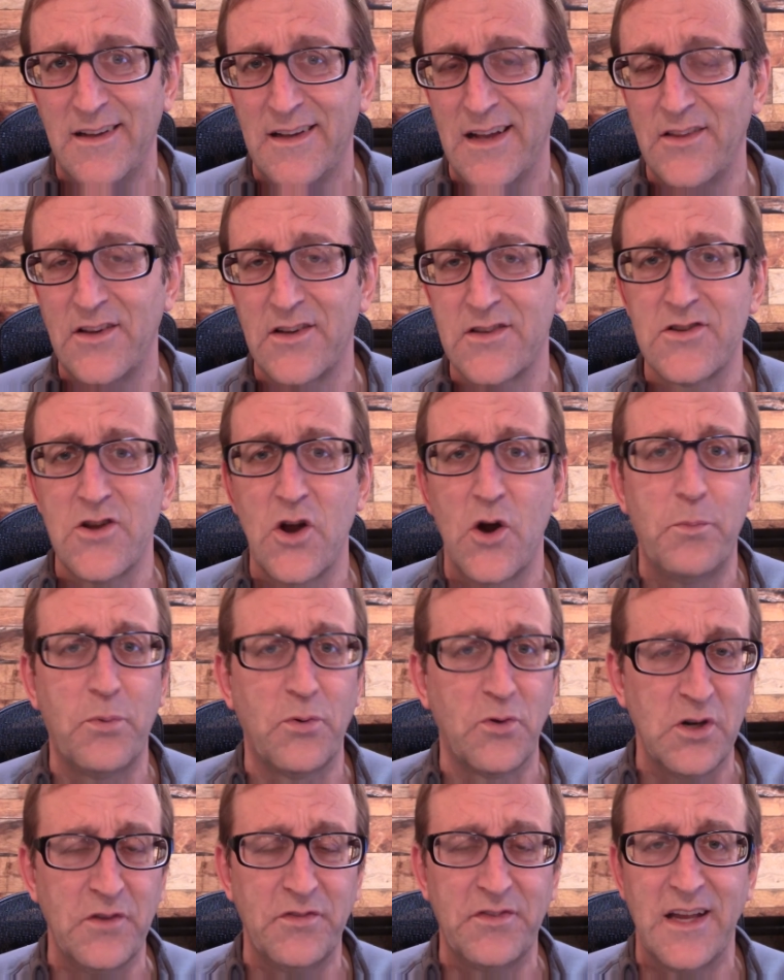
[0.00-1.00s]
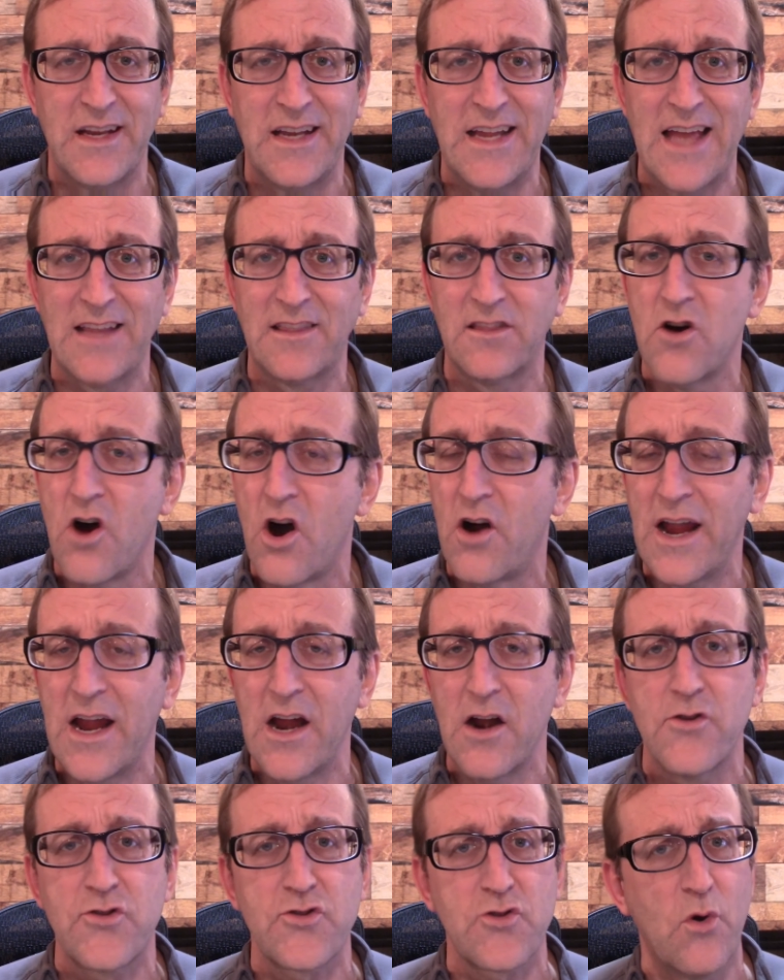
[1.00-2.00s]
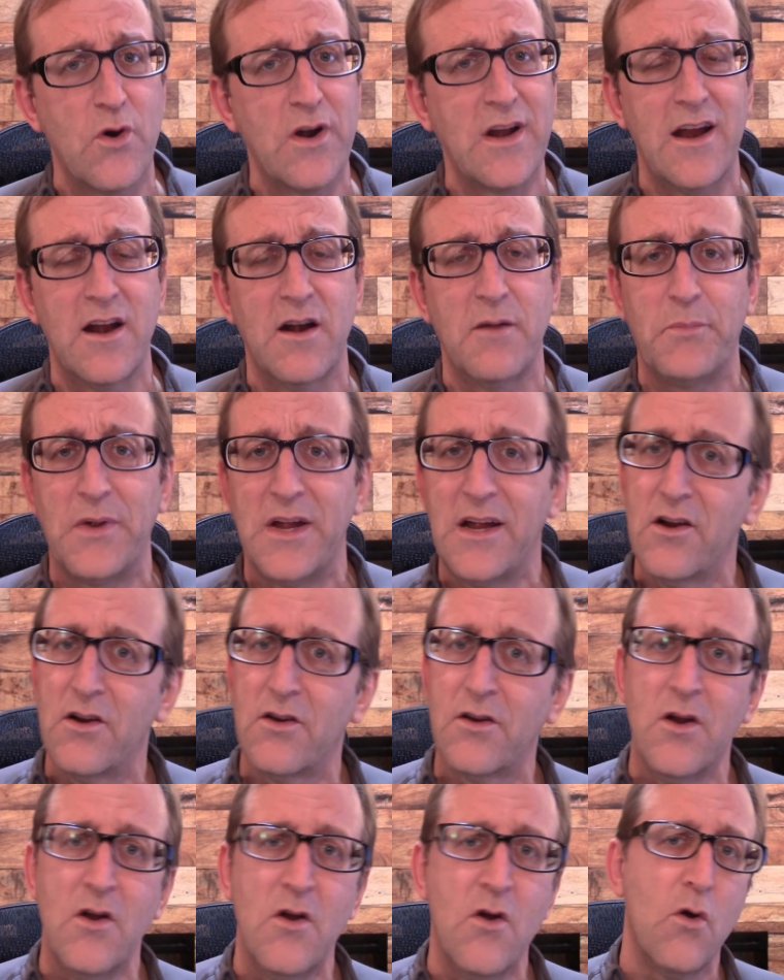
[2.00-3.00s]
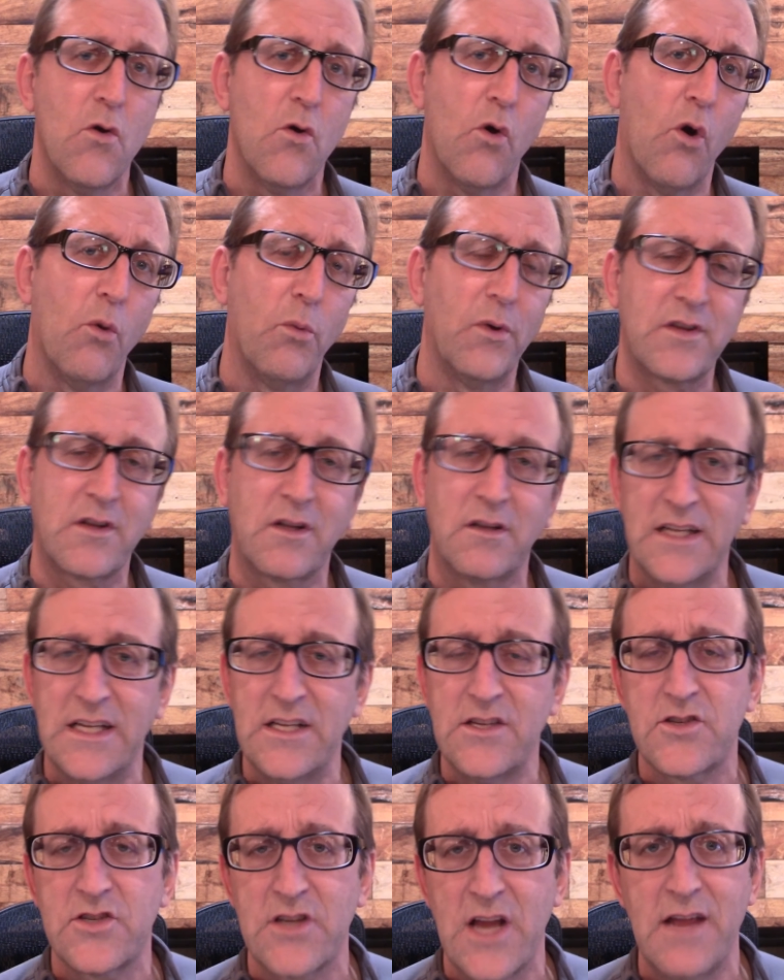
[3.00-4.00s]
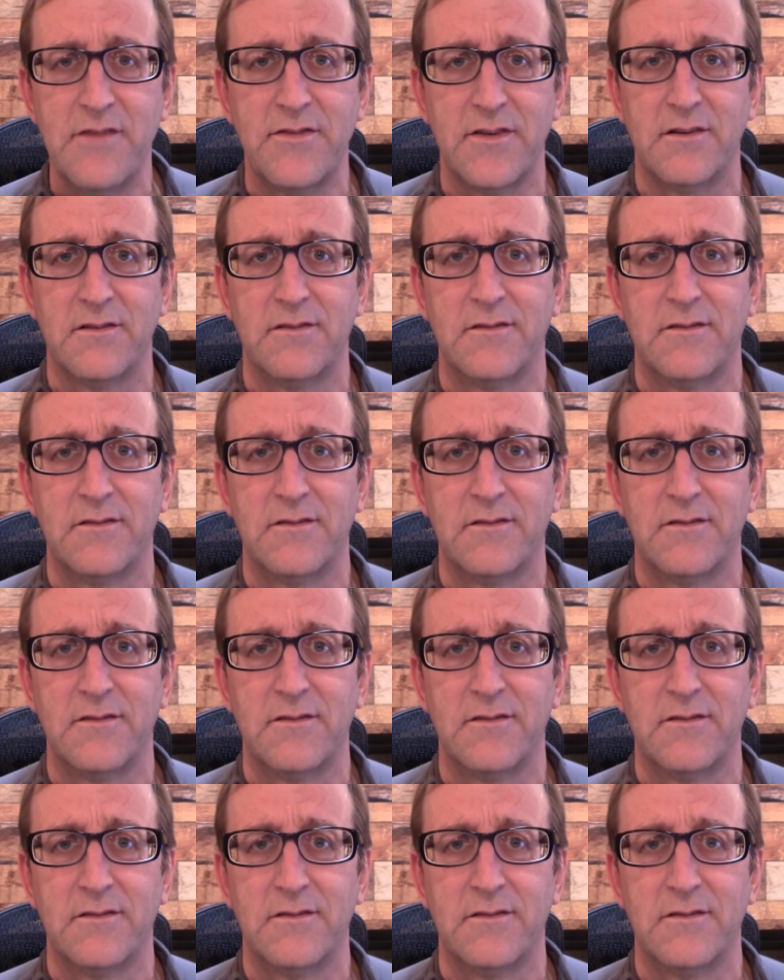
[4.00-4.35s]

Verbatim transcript: And there's no proof that he had long hair, short hair, beard, or was clean shaven.